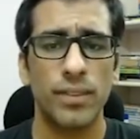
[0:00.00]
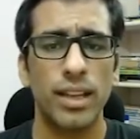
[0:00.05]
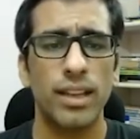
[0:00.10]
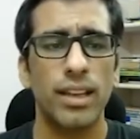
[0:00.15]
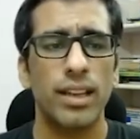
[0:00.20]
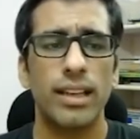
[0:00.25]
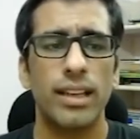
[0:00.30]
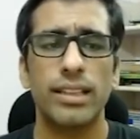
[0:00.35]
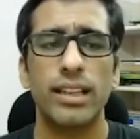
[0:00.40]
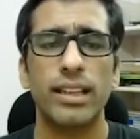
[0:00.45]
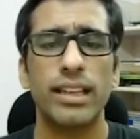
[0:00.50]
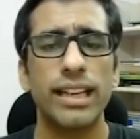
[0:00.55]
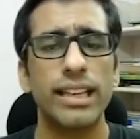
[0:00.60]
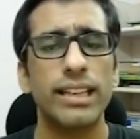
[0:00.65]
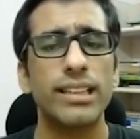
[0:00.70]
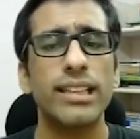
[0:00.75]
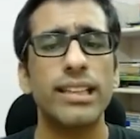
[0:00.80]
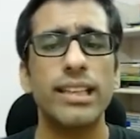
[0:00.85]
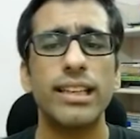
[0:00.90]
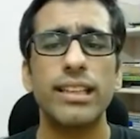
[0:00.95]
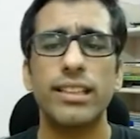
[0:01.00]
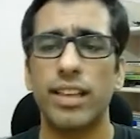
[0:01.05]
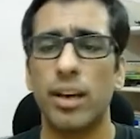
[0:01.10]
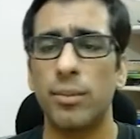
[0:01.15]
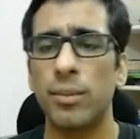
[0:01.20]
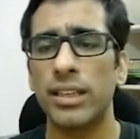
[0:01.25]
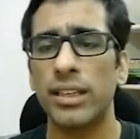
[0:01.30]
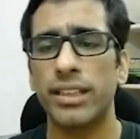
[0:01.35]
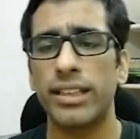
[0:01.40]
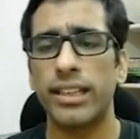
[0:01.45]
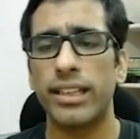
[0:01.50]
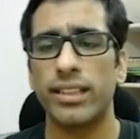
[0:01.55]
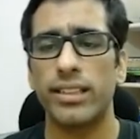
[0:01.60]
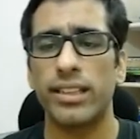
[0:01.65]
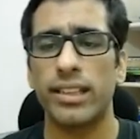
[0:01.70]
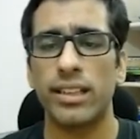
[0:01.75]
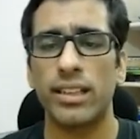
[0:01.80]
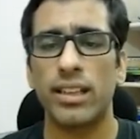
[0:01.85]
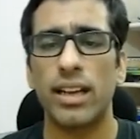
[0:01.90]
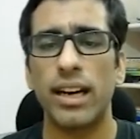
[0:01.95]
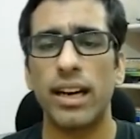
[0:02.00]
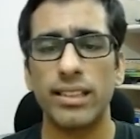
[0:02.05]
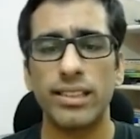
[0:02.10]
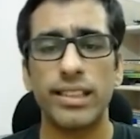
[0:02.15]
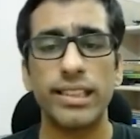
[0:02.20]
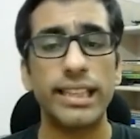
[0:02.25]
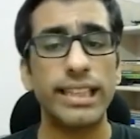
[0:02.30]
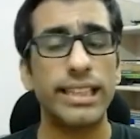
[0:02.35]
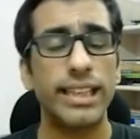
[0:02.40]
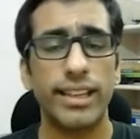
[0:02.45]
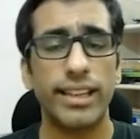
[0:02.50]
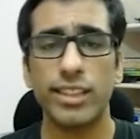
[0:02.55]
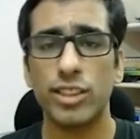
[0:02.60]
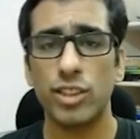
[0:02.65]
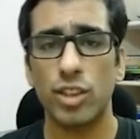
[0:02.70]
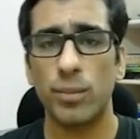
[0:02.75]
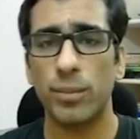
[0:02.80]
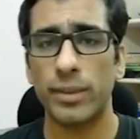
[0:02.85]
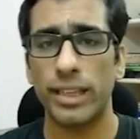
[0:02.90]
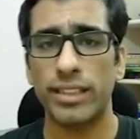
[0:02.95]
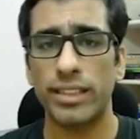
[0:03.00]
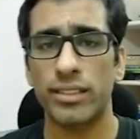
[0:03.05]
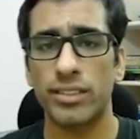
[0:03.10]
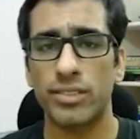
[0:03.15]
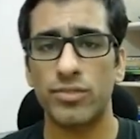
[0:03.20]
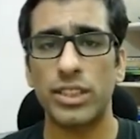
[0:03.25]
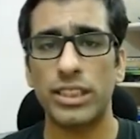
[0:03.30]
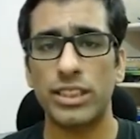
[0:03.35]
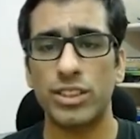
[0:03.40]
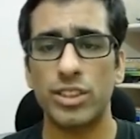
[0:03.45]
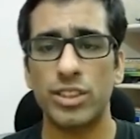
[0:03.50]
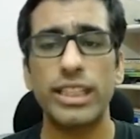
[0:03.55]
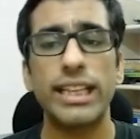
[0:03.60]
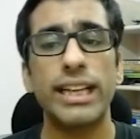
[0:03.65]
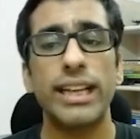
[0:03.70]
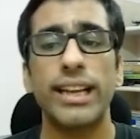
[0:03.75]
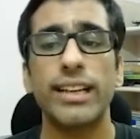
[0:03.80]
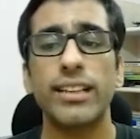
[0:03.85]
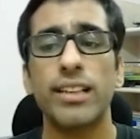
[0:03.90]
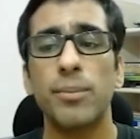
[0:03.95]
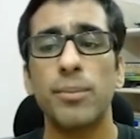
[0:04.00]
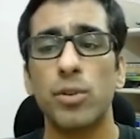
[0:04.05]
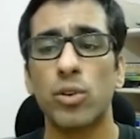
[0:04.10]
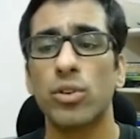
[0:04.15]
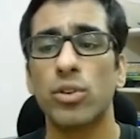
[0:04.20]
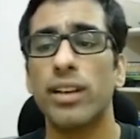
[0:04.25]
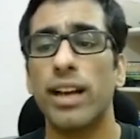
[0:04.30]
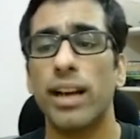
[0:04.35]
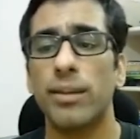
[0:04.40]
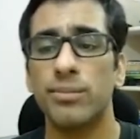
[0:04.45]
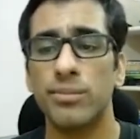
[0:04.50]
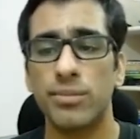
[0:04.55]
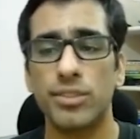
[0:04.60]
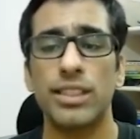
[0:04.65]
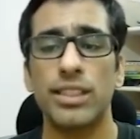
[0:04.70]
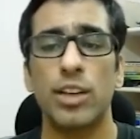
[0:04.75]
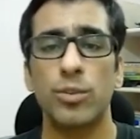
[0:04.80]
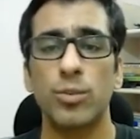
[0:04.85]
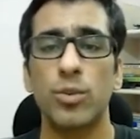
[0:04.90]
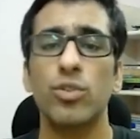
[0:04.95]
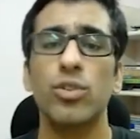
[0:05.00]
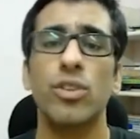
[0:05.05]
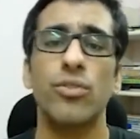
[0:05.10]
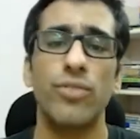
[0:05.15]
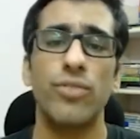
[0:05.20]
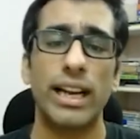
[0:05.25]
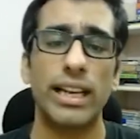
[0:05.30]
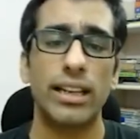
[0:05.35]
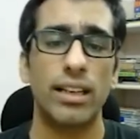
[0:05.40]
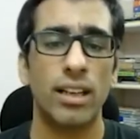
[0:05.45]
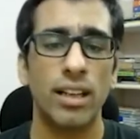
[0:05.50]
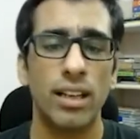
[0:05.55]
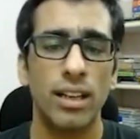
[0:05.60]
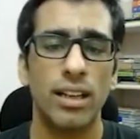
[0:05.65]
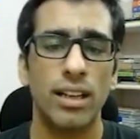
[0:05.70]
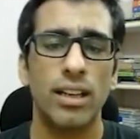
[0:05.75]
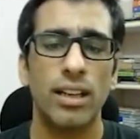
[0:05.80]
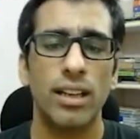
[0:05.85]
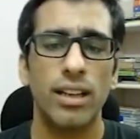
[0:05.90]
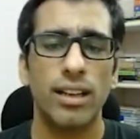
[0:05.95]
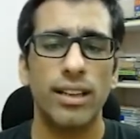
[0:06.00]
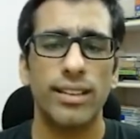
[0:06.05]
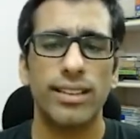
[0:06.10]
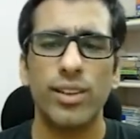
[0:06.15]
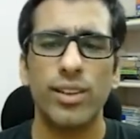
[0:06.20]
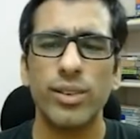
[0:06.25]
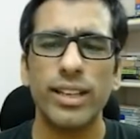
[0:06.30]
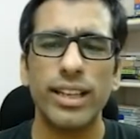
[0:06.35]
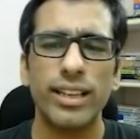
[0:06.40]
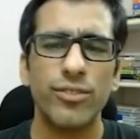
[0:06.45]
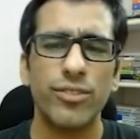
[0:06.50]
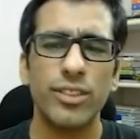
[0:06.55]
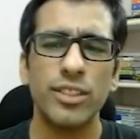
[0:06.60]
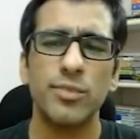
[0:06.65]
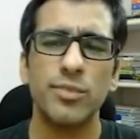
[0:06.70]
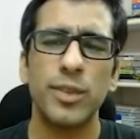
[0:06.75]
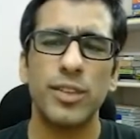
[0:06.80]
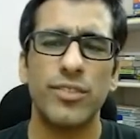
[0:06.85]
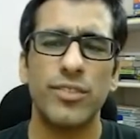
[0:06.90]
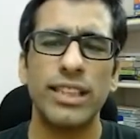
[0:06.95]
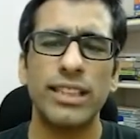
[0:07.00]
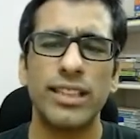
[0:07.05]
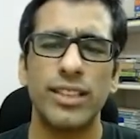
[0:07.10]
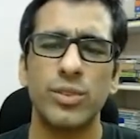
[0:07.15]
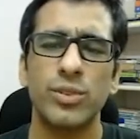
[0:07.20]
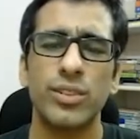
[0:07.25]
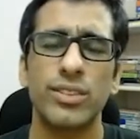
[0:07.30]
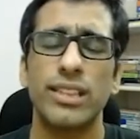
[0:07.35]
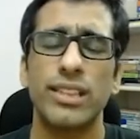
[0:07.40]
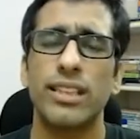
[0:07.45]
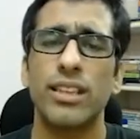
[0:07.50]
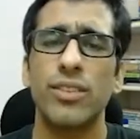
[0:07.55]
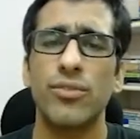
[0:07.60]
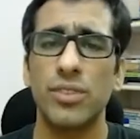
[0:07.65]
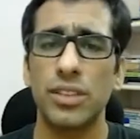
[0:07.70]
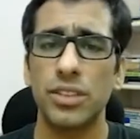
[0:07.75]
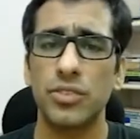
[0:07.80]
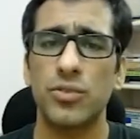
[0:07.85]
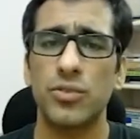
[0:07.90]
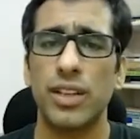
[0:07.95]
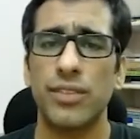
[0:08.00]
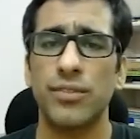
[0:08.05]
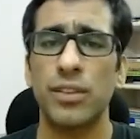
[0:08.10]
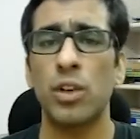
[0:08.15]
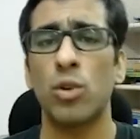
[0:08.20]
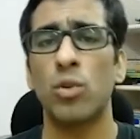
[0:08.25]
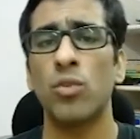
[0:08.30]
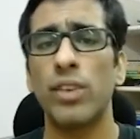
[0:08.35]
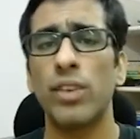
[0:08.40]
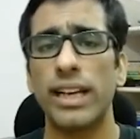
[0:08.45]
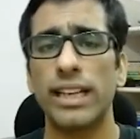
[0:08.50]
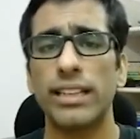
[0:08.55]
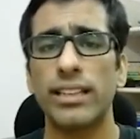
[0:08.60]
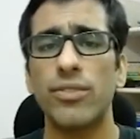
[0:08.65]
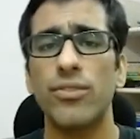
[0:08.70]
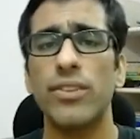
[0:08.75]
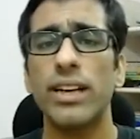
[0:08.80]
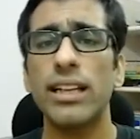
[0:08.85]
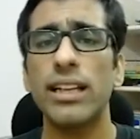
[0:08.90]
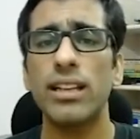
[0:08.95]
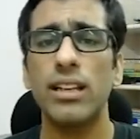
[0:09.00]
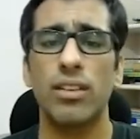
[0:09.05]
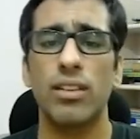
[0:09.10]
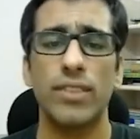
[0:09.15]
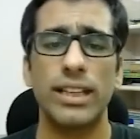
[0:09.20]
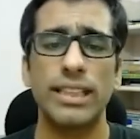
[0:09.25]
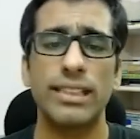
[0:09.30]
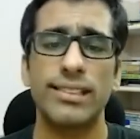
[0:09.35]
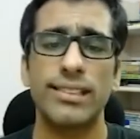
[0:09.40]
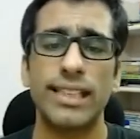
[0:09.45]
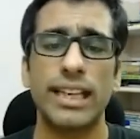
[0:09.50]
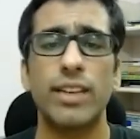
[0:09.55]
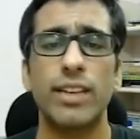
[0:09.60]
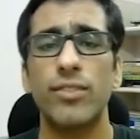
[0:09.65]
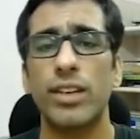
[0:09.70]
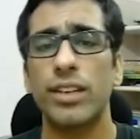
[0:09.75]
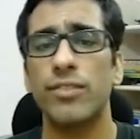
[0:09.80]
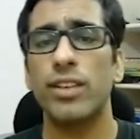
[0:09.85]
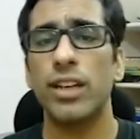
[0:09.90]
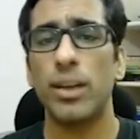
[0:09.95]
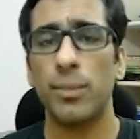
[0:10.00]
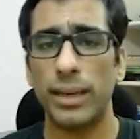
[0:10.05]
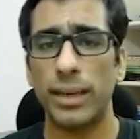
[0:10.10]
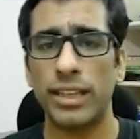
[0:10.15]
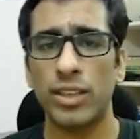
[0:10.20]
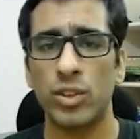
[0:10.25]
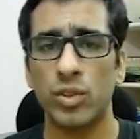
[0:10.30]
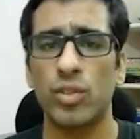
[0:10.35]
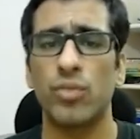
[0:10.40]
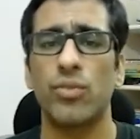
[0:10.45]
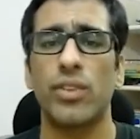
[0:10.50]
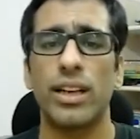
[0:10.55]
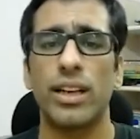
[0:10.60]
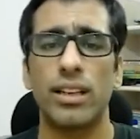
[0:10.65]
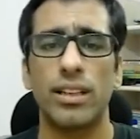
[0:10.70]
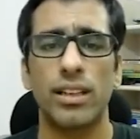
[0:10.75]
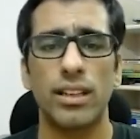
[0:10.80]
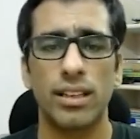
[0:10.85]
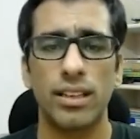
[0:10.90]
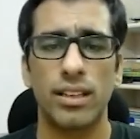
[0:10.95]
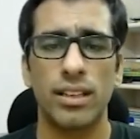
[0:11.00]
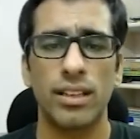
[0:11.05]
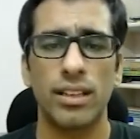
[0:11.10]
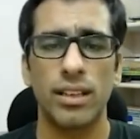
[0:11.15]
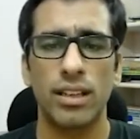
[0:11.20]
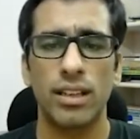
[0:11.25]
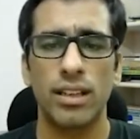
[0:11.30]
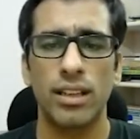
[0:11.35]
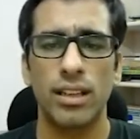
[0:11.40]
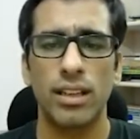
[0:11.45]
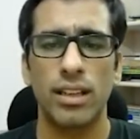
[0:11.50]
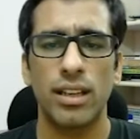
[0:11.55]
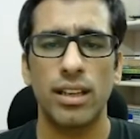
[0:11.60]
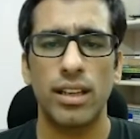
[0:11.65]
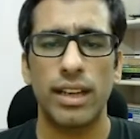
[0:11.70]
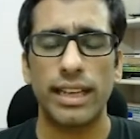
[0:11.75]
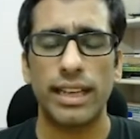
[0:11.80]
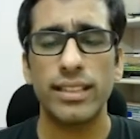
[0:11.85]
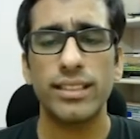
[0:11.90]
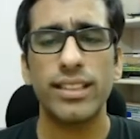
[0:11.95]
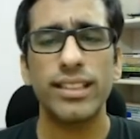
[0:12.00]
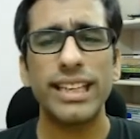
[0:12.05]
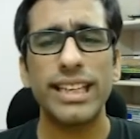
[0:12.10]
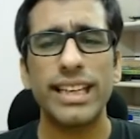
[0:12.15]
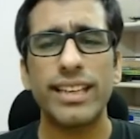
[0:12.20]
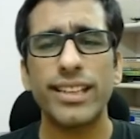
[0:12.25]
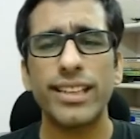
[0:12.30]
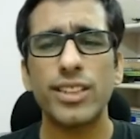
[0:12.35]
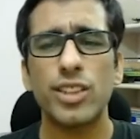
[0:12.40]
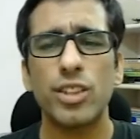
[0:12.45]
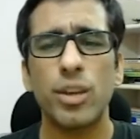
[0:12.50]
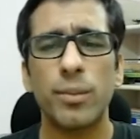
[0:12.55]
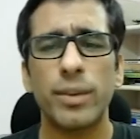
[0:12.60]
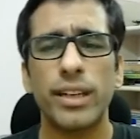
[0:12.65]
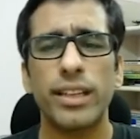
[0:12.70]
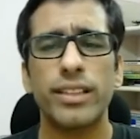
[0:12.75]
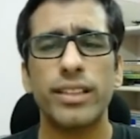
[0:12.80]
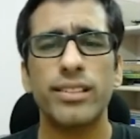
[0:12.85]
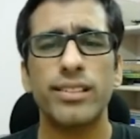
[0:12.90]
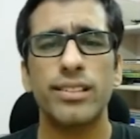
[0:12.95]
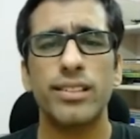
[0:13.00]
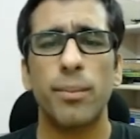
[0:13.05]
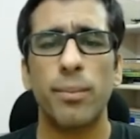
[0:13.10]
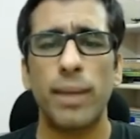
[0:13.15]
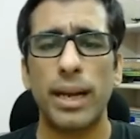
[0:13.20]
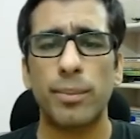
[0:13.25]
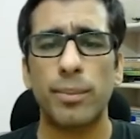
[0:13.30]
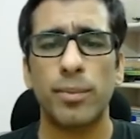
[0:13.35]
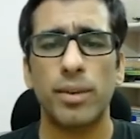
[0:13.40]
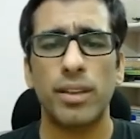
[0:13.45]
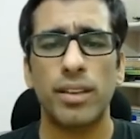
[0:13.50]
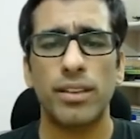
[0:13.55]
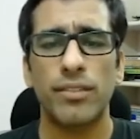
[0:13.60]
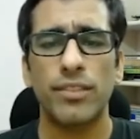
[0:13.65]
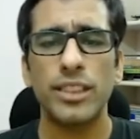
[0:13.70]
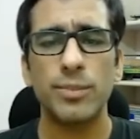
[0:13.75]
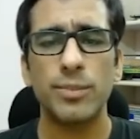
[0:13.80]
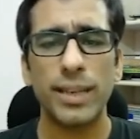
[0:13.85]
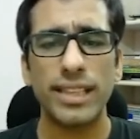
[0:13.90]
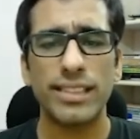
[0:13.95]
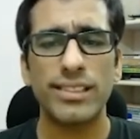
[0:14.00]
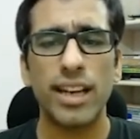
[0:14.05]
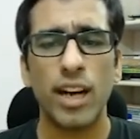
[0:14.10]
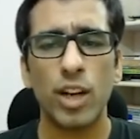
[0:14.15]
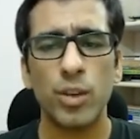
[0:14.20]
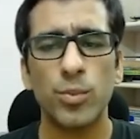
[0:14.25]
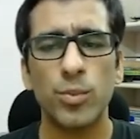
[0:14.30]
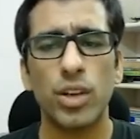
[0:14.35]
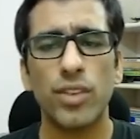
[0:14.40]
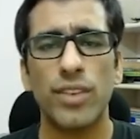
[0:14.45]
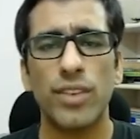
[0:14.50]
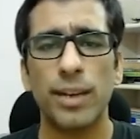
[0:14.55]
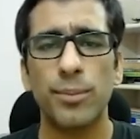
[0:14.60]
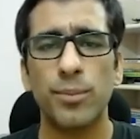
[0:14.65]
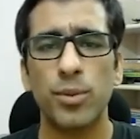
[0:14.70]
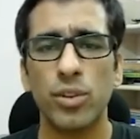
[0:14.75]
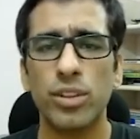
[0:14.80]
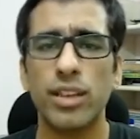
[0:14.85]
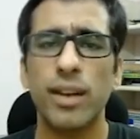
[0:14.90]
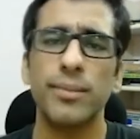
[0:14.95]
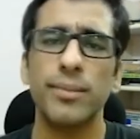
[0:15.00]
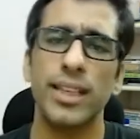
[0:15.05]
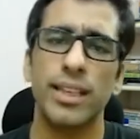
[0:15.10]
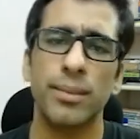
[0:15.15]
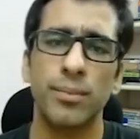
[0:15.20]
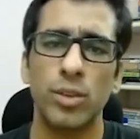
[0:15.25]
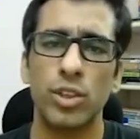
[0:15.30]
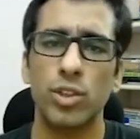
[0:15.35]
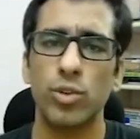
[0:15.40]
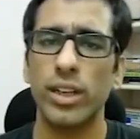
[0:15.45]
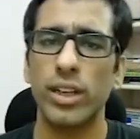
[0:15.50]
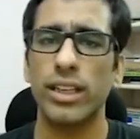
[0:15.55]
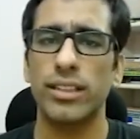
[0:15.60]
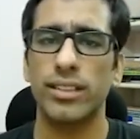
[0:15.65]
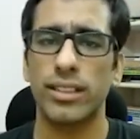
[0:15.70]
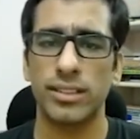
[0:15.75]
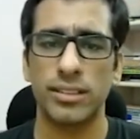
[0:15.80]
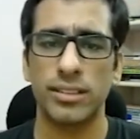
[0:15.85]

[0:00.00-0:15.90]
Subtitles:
The greater than and double greater than are the redirection operators which redirect a program's output to a file. The only difference between the two is that the first one will overwrite the file, while the second one will append to the file. Another redirection operator is the pipe, which makes the output of one program the input to another.